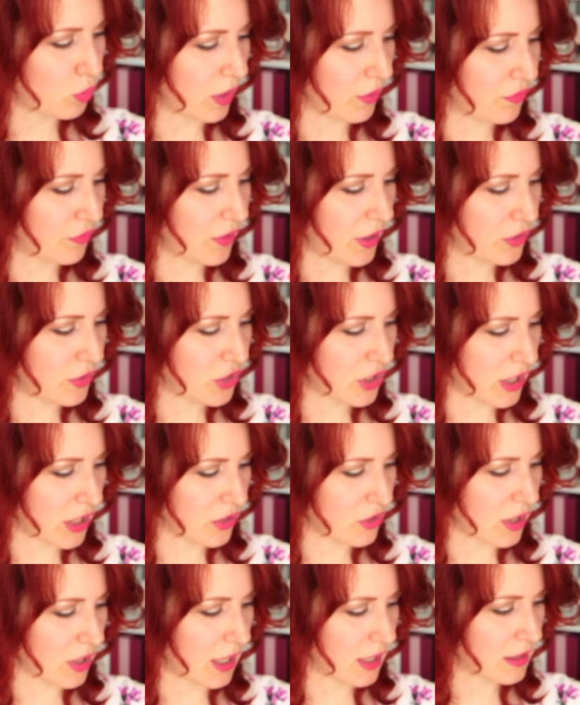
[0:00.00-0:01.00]
well, faux
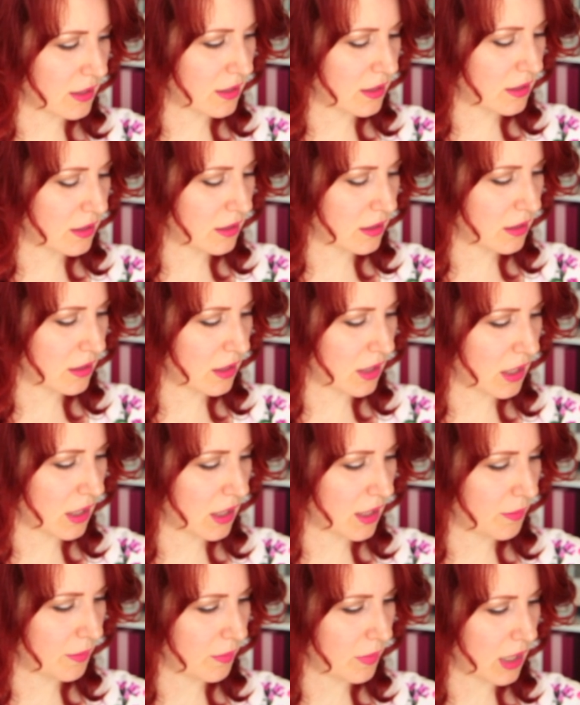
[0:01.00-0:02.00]
shirt dress.
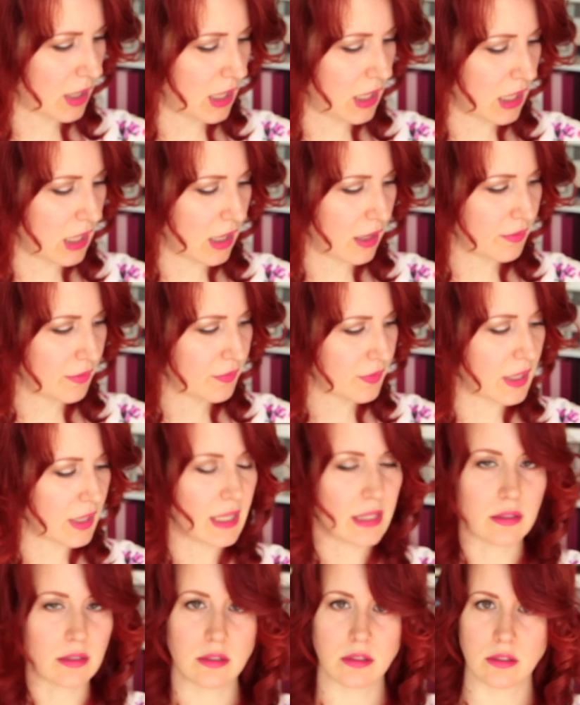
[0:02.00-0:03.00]
I love the
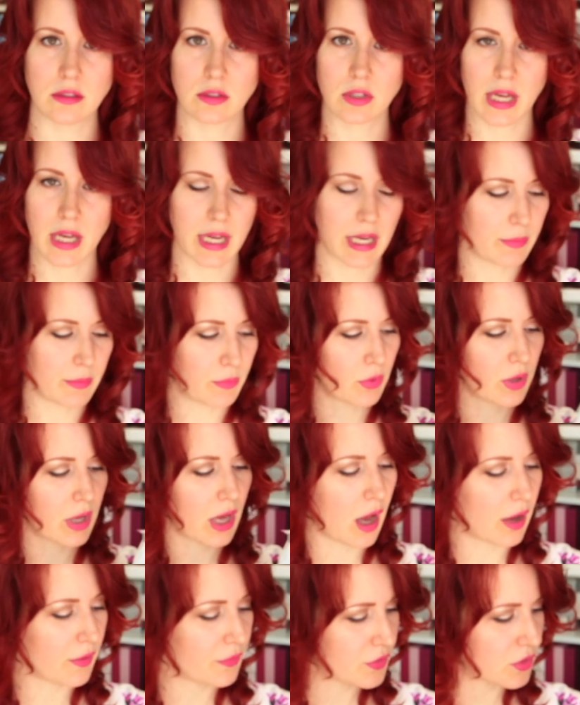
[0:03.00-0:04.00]
little
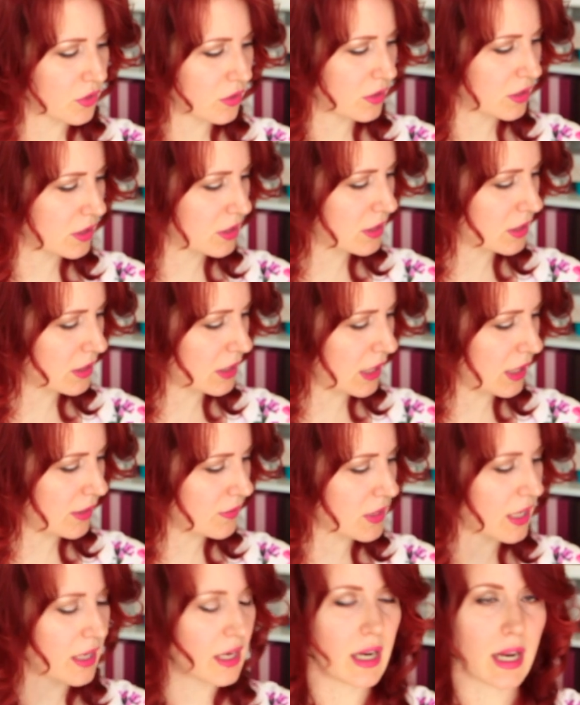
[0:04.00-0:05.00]
cuffs on the
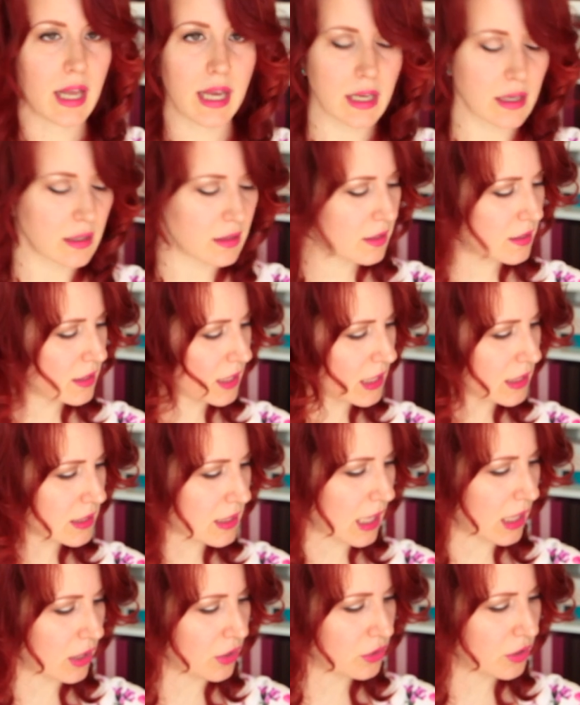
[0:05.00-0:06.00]
sleeves, and I like the
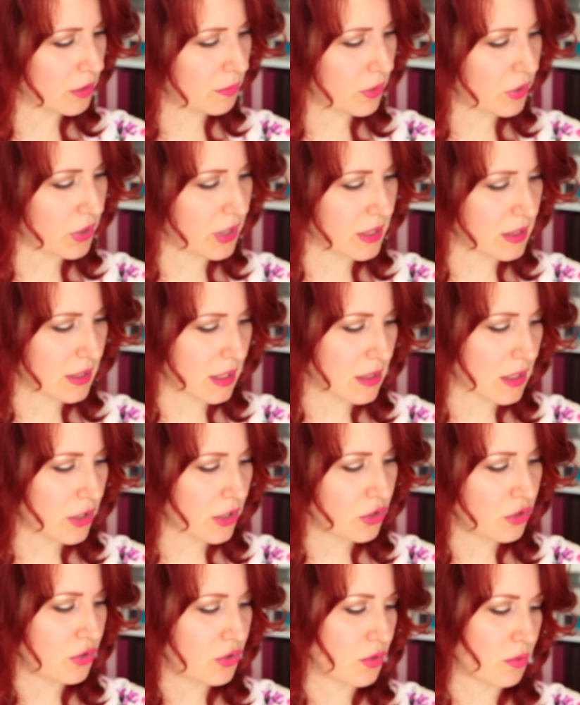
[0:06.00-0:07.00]
detail on the bodice. That's
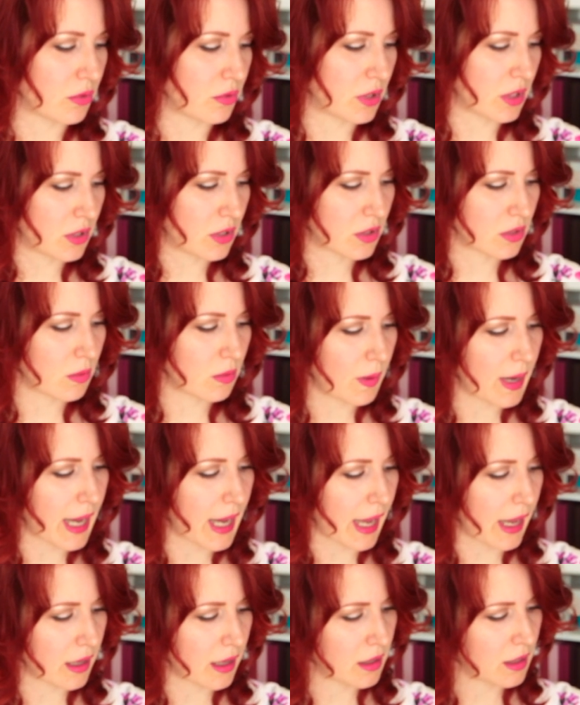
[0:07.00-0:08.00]
unusual, the
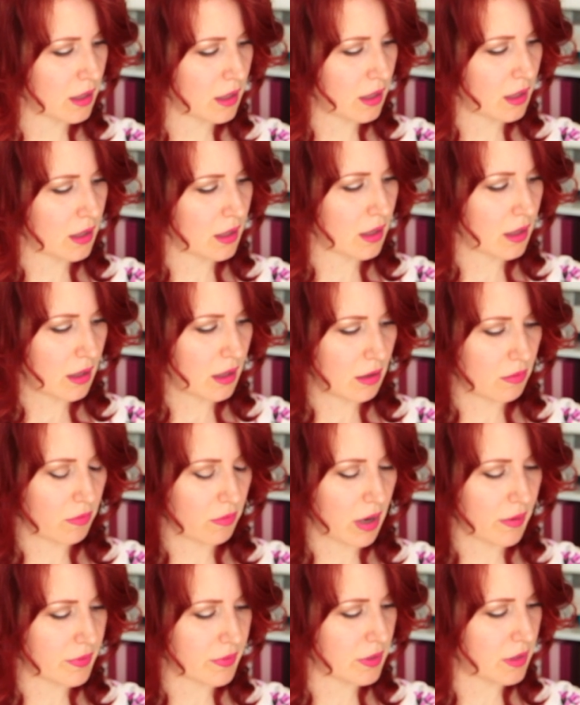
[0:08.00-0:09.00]
square
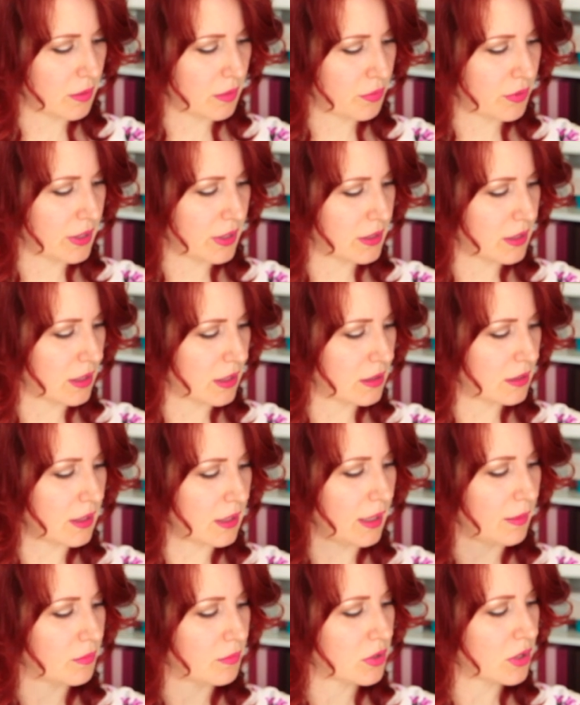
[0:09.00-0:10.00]
rather than a princess
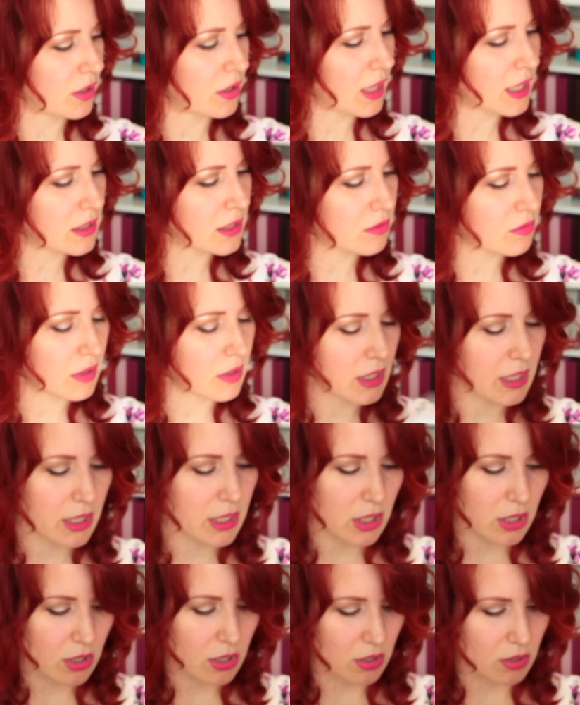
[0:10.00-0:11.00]
seam. So that's really
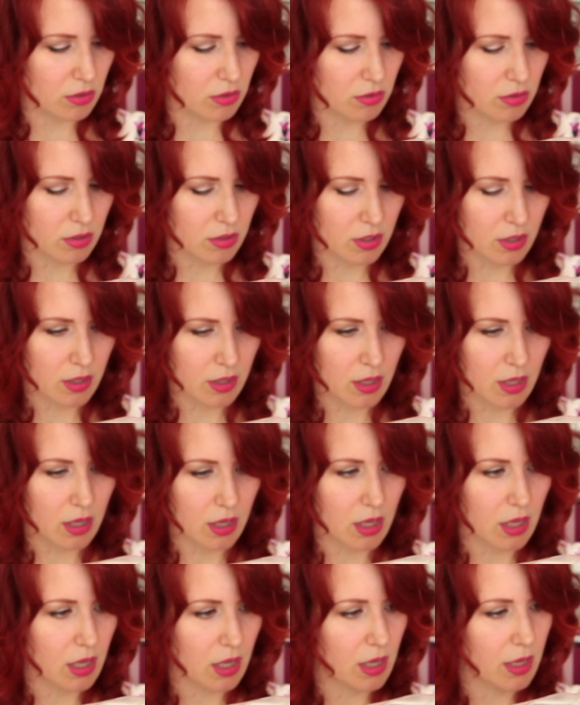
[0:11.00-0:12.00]
cute.
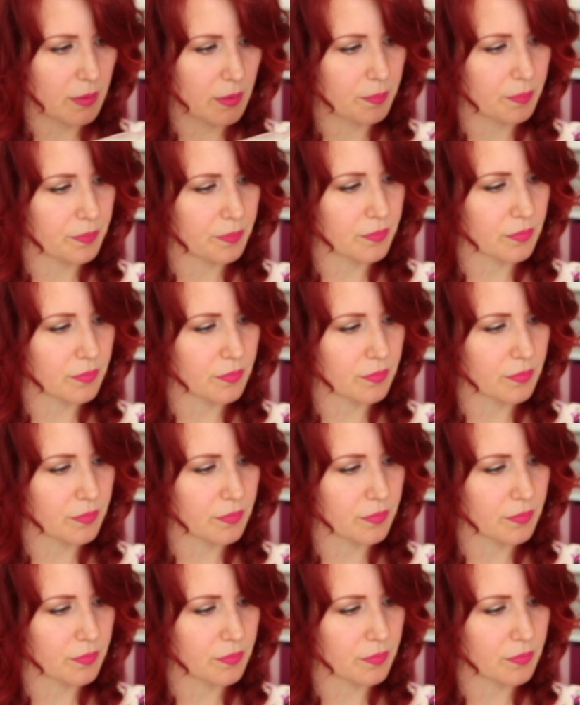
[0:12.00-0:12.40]
Yeah,